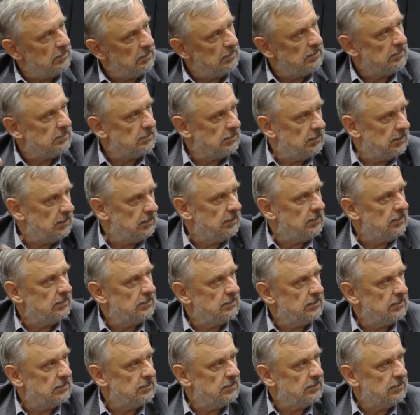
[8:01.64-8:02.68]
it is not
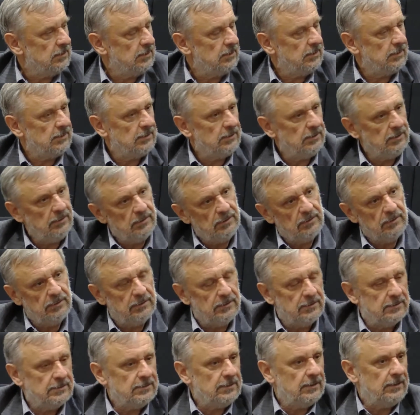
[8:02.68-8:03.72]
necessary, and
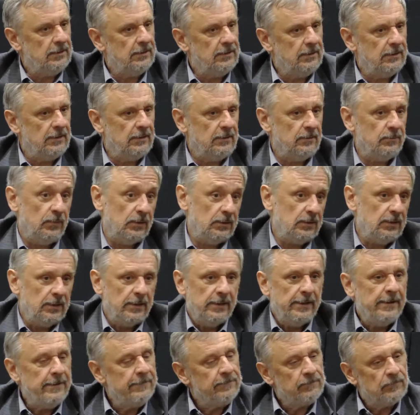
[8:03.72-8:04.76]
this and that. But
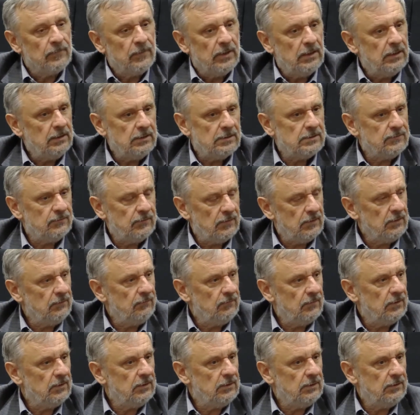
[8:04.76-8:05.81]
it is very,
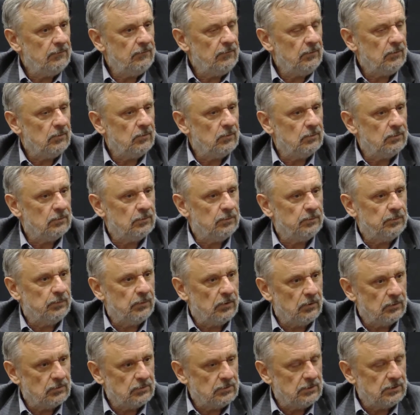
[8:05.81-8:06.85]
very difficult
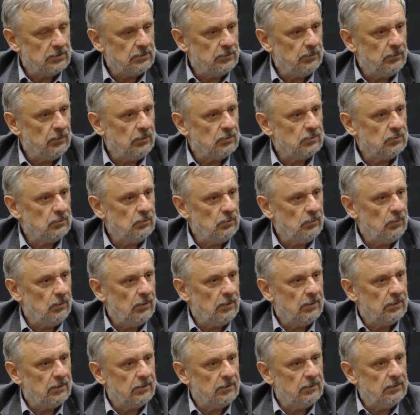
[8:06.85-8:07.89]
process because you
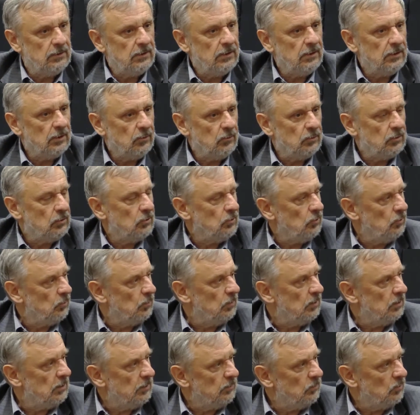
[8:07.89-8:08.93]
are dealing with
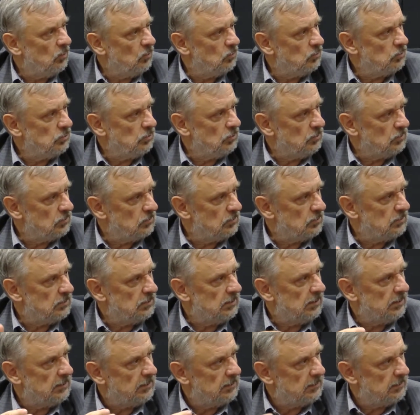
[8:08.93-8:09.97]
human emotions
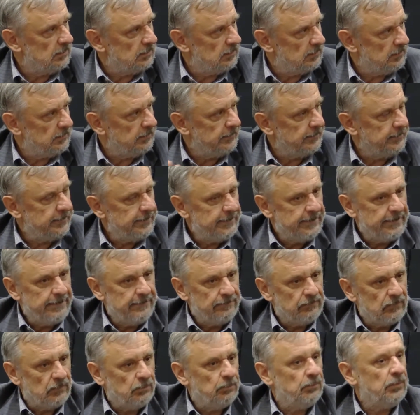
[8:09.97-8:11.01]
and
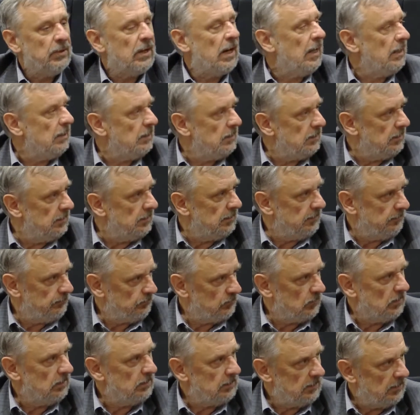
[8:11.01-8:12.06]
pride
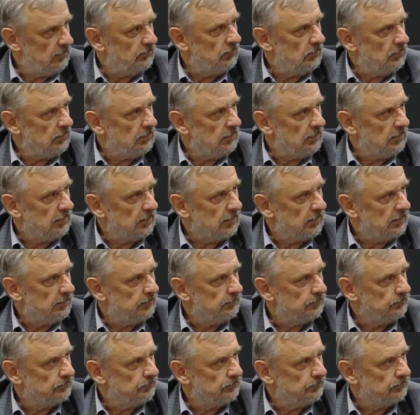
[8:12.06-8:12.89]
and everything.